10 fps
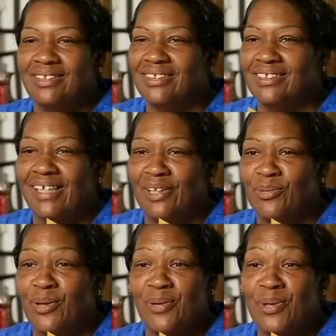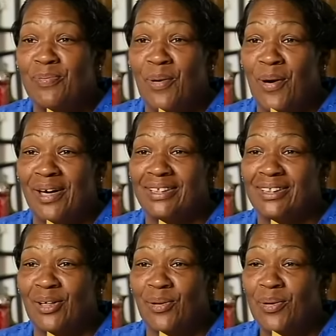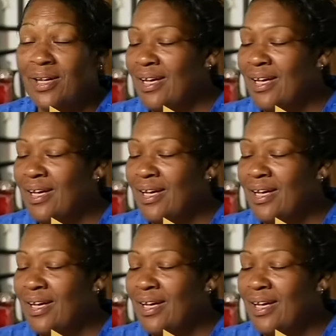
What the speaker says: is not the way we party, so